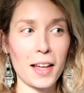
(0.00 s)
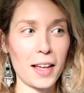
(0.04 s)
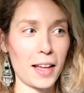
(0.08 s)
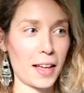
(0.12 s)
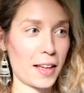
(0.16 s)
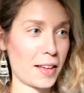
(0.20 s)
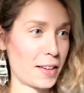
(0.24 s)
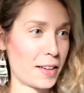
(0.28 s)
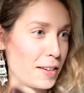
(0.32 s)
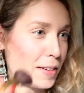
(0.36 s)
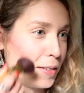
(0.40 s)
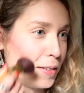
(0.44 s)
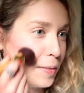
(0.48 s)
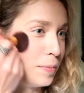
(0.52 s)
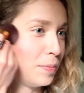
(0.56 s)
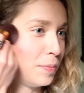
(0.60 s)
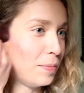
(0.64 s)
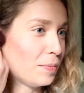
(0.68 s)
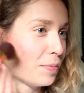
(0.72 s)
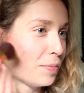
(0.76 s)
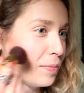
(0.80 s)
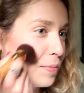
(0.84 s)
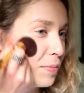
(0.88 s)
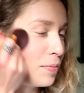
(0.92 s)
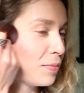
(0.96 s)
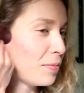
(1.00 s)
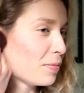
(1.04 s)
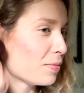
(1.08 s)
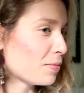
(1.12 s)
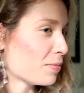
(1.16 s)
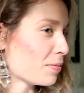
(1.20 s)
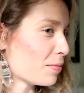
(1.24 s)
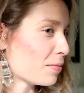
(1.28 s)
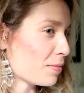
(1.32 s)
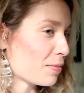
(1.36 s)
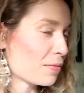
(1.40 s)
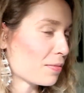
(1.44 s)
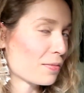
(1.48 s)

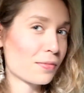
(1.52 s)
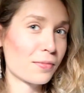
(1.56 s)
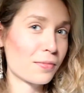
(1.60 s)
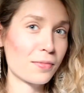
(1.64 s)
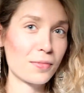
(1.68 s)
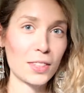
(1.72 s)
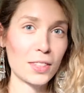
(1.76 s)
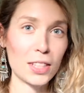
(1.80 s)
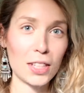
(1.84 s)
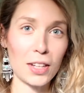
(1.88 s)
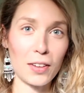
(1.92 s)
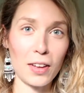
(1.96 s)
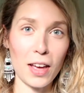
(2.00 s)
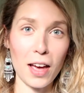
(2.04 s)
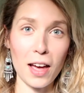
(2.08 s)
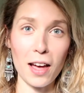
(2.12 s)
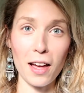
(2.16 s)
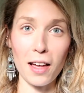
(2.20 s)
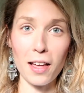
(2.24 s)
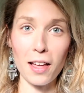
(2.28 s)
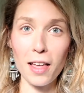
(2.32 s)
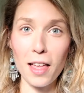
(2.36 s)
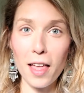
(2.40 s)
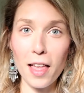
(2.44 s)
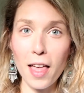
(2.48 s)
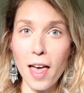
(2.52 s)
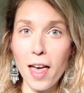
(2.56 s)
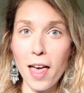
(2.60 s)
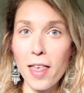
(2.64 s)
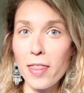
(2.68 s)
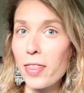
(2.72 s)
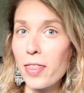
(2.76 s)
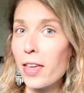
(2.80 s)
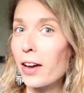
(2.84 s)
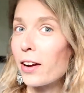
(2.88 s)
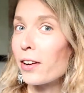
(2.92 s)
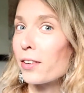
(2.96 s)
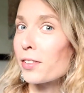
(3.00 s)
So yeah,
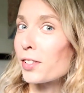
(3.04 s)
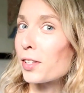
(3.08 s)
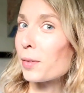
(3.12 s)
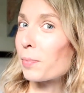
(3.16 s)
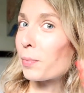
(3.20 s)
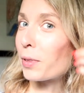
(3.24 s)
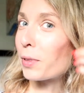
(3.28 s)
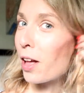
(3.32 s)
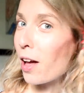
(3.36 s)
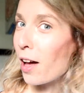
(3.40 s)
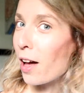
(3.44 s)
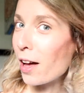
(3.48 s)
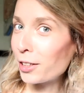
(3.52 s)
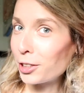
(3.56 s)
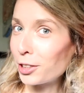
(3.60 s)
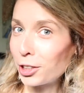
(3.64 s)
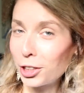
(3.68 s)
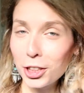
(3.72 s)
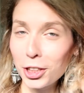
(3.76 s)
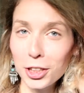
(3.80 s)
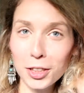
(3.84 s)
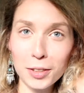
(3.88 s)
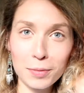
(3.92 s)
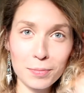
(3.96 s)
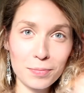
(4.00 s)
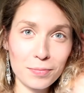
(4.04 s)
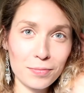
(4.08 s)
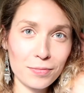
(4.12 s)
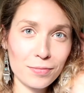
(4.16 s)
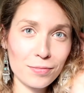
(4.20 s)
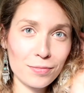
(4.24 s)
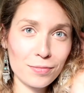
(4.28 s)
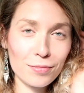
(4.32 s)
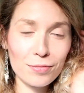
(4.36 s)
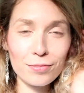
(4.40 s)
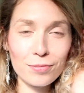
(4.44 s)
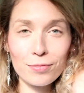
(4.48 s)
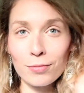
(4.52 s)
there's the blush.
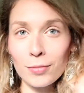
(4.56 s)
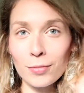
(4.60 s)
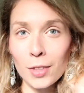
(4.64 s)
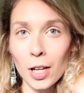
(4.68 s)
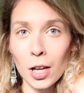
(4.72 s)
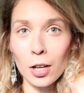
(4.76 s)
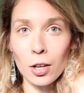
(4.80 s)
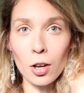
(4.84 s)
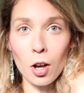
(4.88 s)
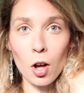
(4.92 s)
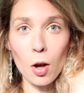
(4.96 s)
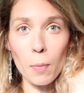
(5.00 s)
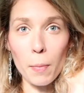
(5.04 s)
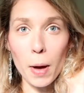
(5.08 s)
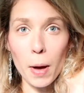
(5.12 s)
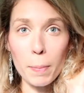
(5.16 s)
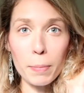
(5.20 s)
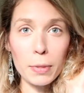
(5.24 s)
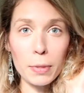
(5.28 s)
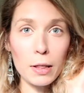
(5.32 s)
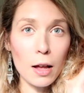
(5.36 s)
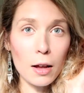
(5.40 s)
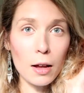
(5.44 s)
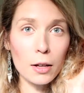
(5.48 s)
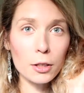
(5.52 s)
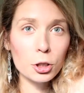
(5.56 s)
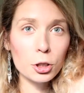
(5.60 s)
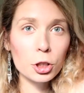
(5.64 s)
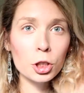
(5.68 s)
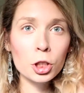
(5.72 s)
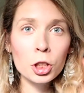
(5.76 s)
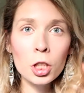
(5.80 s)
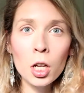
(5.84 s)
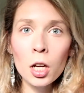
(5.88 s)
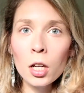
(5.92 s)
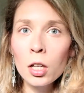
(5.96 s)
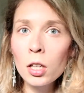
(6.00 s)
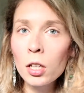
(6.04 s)
Call My
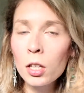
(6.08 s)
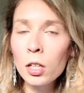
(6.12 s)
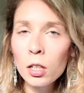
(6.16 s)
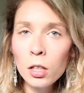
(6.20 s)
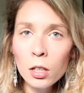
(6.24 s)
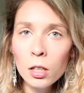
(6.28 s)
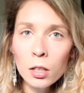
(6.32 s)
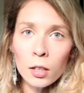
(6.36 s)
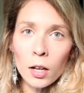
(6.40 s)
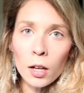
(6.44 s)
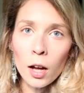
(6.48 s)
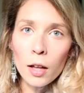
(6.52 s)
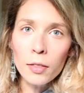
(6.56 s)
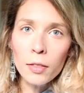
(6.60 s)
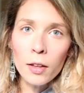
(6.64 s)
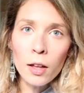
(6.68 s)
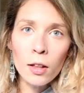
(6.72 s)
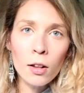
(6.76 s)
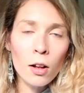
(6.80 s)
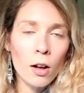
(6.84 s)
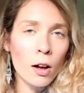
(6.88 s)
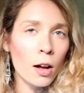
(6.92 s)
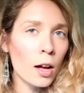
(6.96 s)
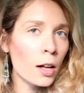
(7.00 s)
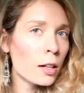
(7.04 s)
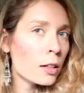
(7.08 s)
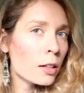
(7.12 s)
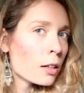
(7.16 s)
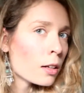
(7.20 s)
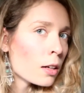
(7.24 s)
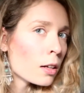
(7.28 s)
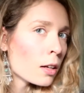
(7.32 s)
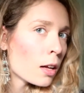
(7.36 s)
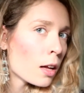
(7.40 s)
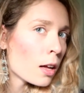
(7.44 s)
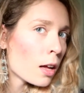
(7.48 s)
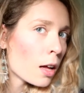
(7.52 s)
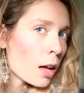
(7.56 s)
Blush. Got that
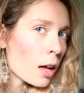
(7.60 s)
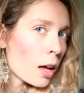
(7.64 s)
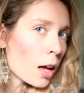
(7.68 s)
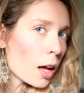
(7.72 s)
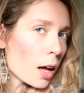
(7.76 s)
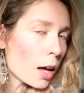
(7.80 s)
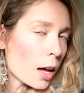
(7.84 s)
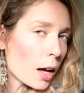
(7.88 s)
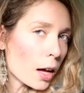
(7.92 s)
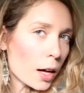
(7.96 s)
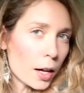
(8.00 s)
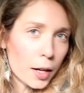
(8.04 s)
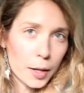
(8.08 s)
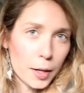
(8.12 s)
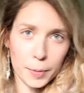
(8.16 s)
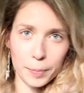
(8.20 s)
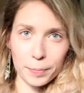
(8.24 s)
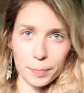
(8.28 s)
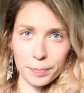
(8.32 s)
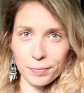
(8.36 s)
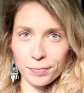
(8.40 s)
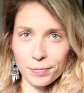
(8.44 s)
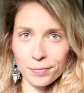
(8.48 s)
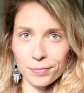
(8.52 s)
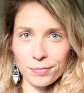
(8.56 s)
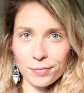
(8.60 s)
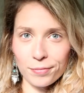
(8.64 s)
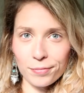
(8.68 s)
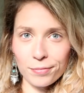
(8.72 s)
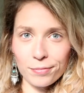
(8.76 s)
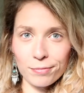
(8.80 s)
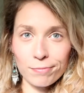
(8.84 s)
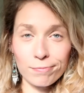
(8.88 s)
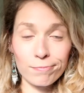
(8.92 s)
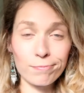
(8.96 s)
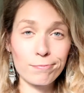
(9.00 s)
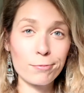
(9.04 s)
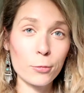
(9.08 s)
on.
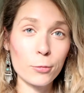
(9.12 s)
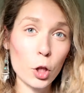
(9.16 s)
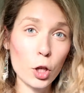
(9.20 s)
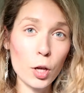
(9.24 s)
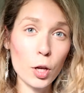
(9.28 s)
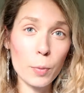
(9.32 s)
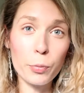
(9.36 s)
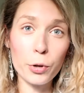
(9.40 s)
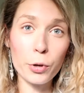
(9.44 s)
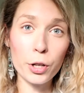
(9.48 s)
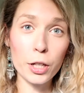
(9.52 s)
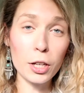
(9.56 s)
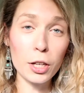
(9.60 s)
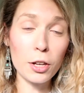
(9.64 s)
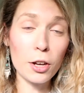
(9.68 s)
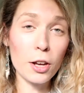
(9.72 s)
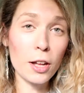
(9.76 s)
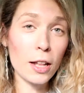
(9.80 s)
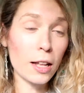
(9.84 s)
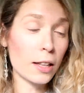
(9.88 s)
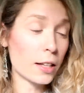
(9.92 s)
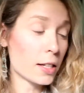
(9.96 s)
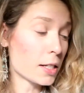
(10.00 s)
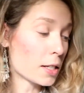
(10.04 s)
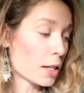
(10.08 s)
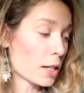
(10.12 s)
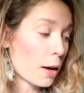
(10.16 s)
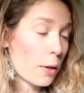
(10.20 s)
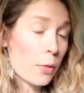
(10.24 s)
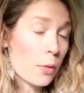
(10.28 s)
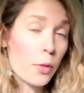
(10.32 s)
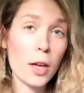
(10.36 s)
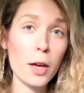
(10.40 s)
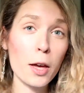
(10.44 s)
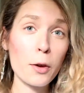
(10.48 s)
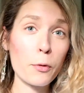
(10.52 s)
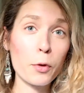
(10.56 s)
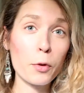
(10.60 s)
Looking pretty good, at least I
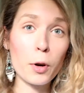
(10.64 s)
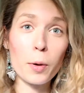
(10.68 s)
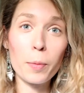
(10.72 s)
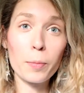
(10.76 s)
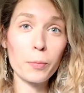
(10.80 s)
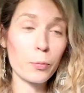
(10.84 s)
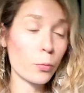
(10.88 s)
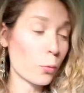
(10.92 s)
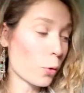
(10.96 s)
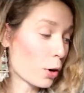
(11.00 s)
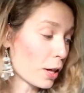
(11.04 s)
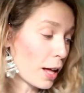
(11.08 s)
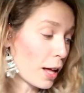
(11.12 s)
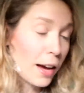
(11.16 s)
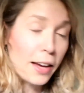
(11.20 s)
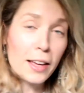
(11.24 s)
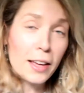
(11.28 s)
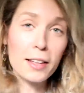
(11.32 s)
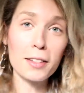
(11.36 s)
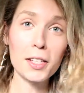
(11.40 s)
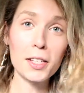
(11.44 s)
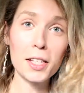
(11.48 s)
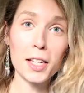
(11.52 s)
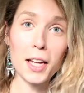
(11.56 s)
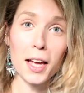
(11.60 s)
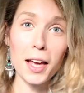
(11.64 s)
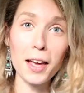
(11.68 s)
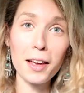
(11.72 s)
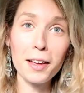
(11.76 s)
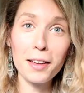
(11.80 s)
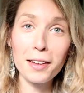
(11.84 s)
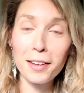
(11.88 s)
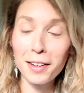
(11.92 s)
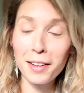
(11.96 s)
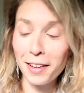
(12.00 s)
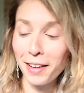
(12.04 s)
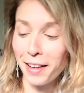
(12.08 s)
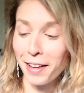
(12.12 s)
think, from what I can
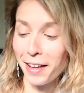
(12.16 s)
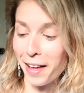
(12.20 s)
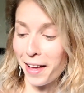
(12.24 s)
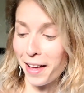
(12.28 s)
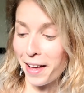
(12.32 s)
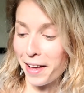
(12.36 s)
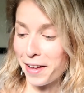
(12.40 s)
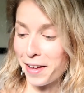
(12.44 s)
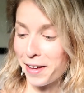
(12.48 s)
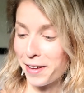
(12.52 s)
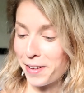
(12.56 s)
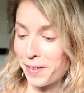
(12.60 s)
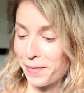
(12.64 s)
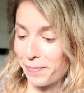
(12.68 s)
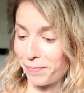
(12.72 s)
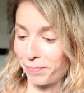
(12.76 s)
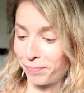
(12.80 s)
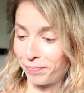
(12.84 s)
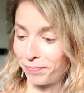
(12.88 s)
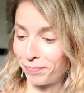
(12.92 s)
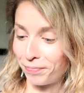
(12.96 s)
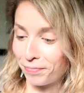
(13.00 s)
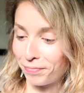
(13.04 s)
see. Now